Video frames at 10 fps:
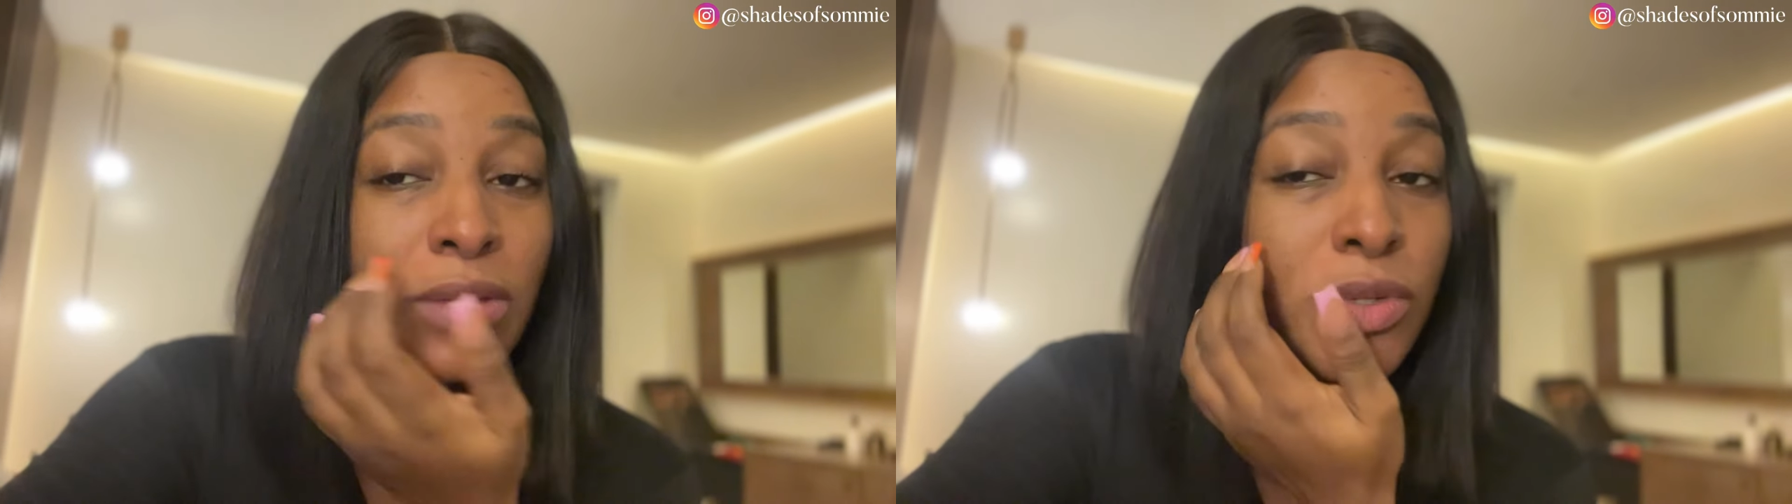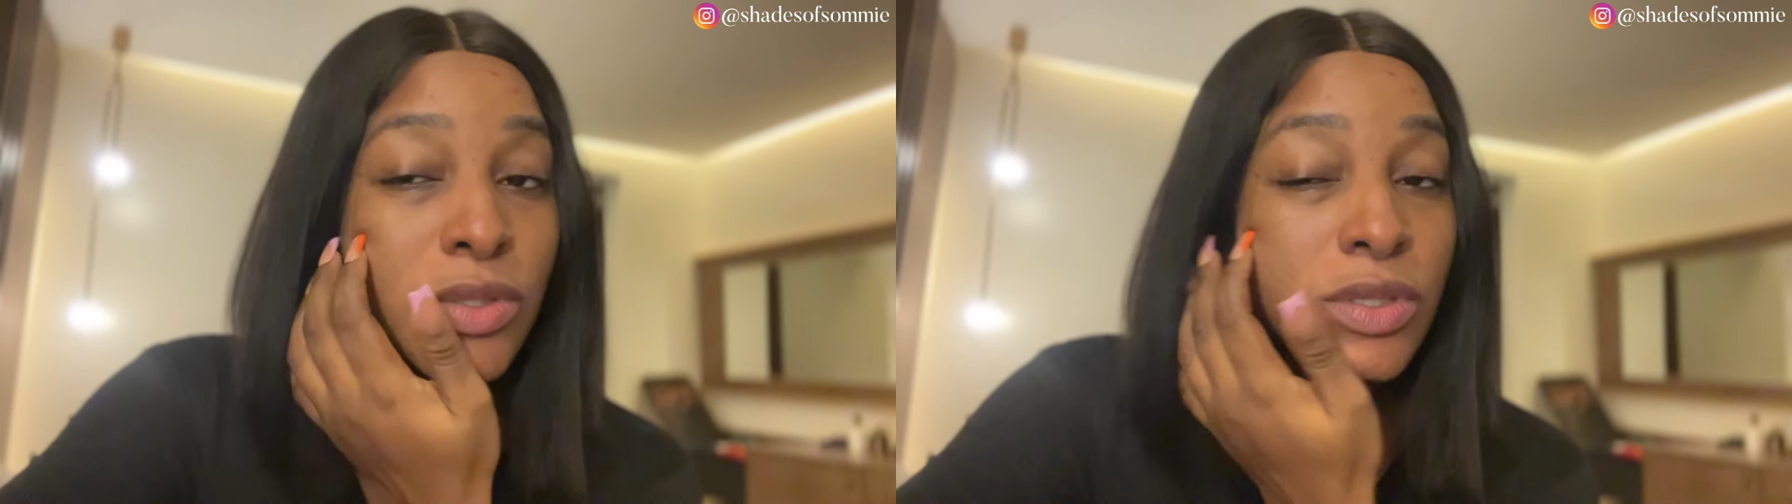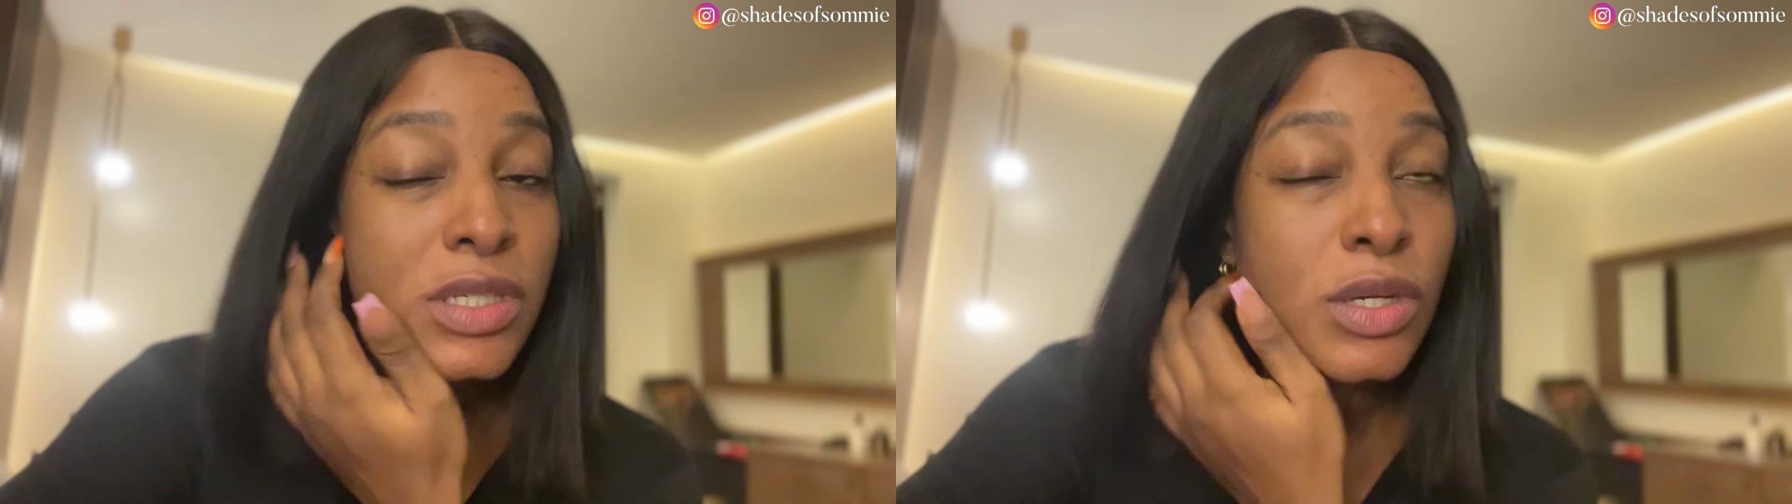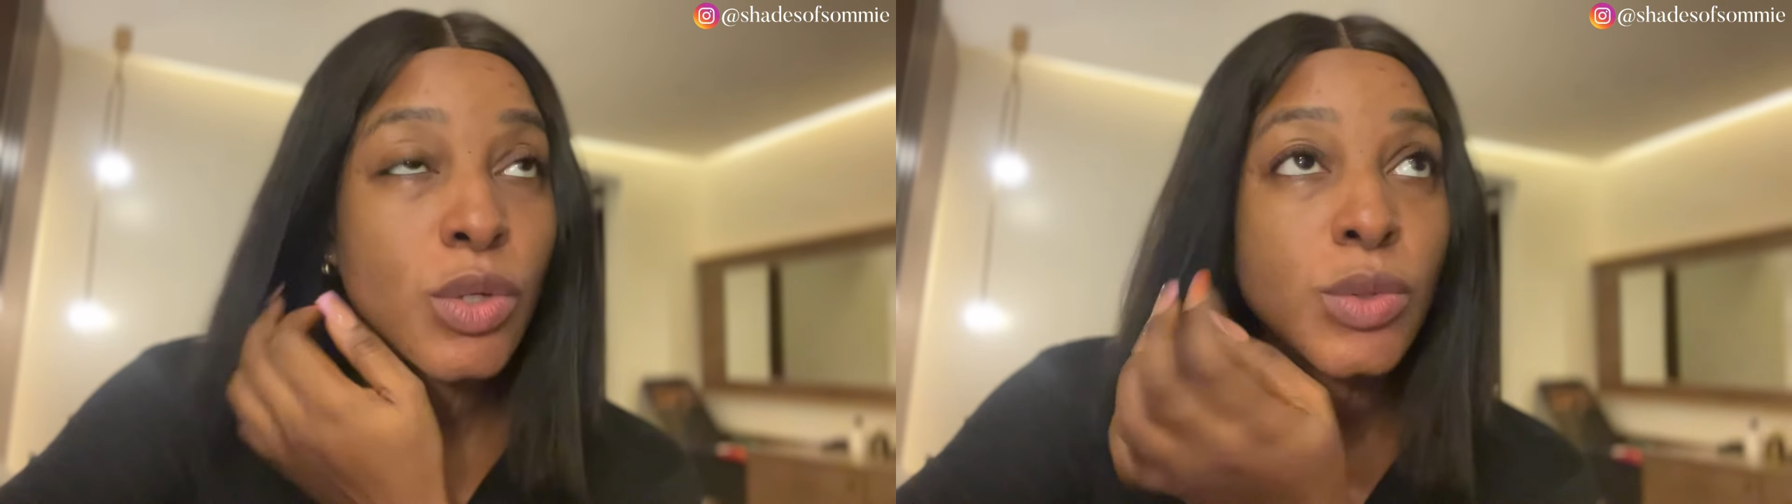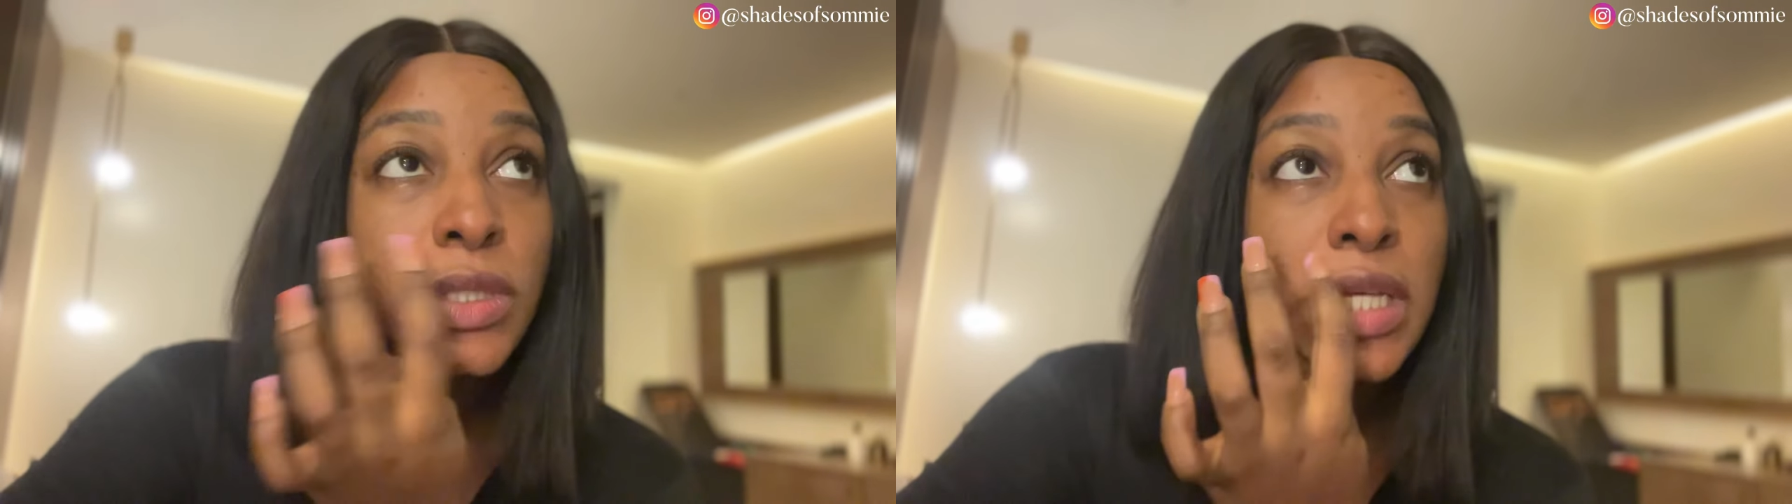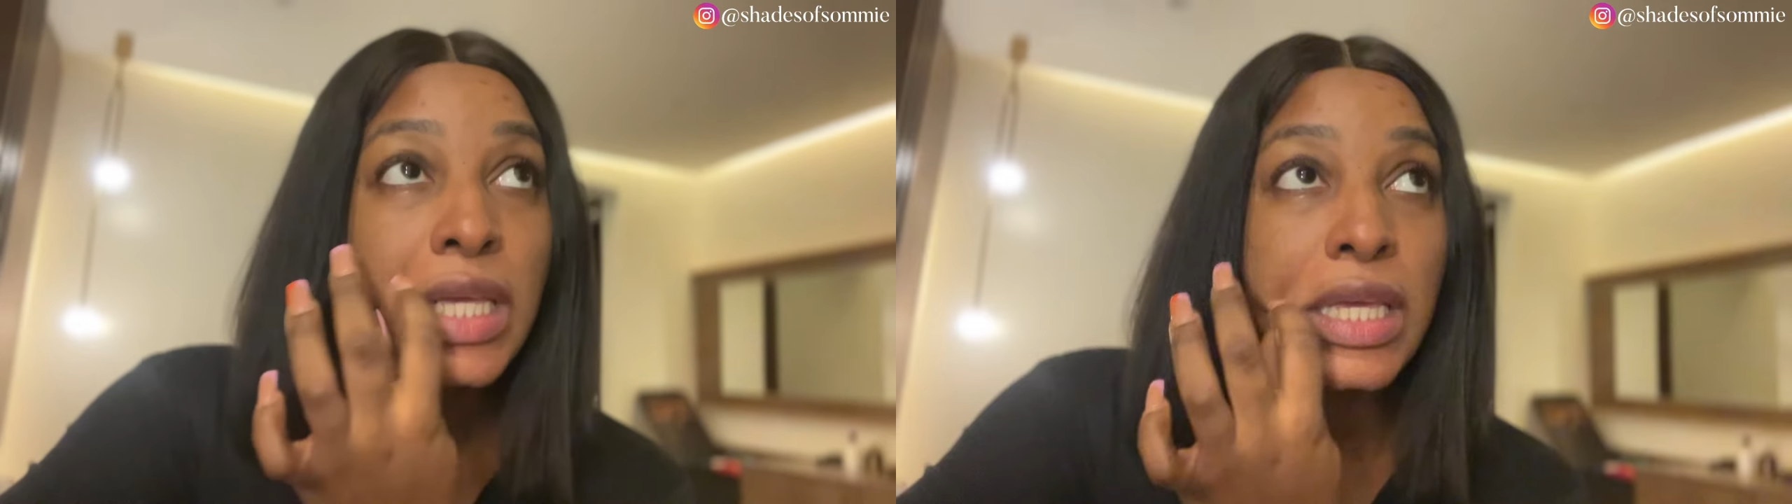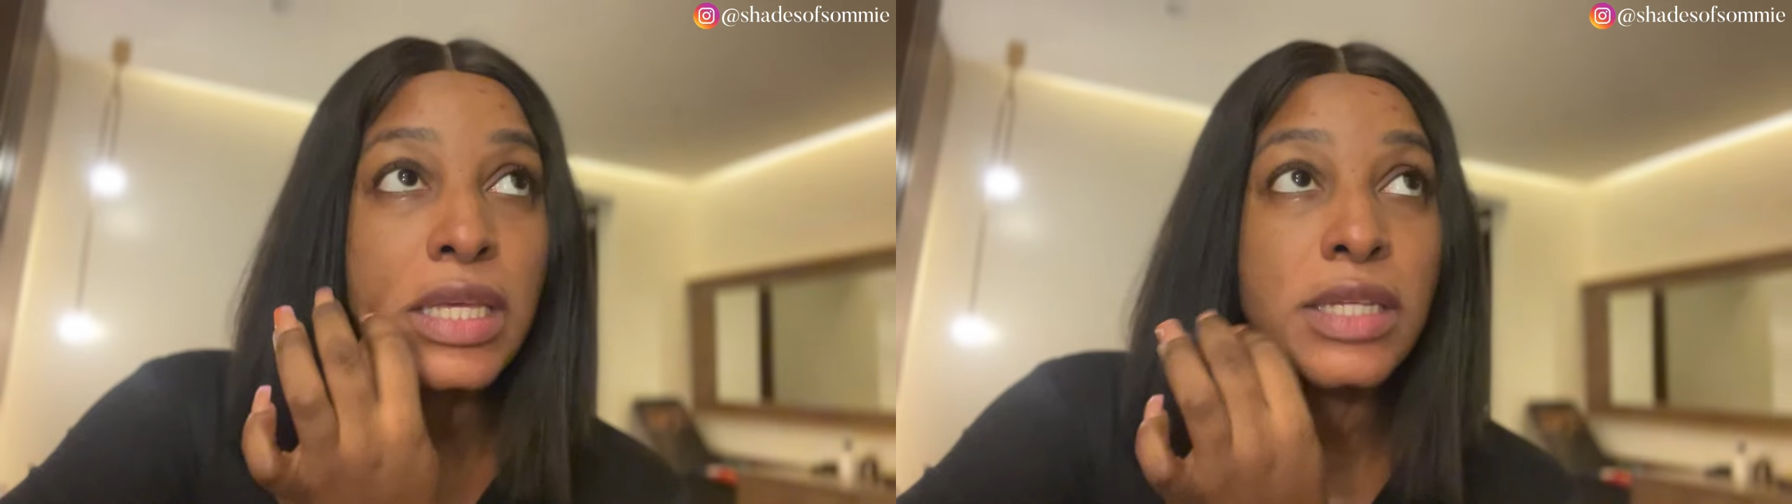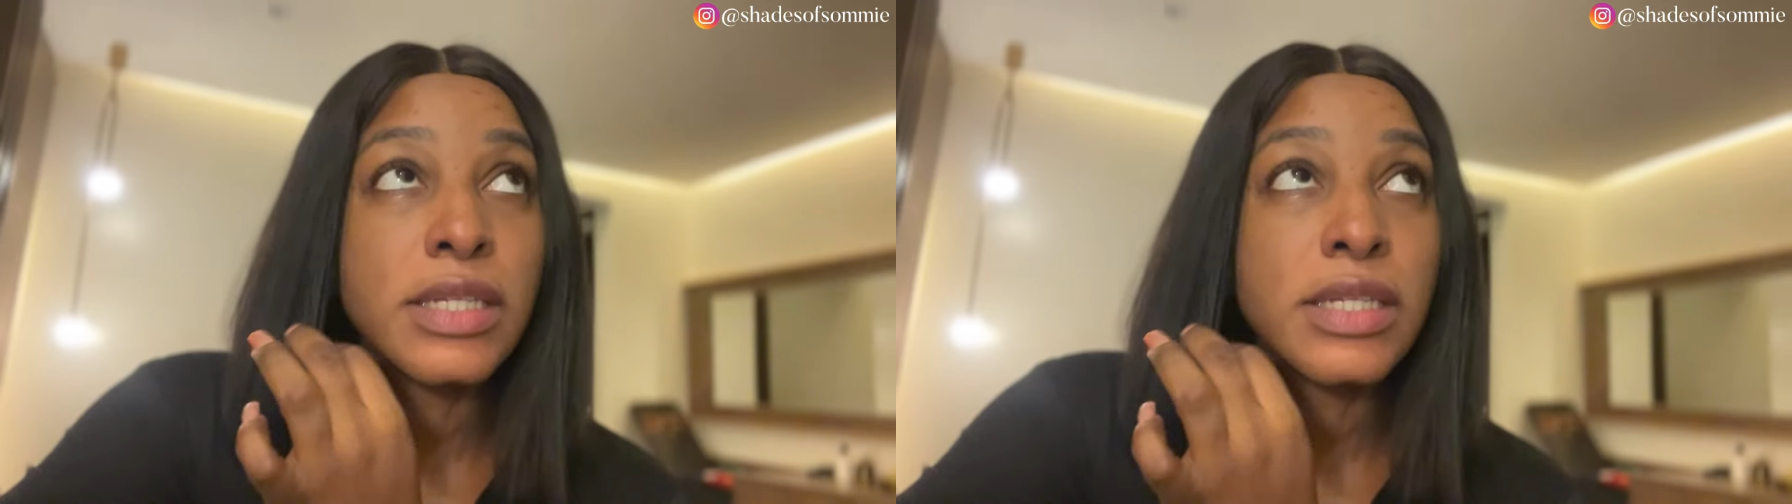it was such a cold day,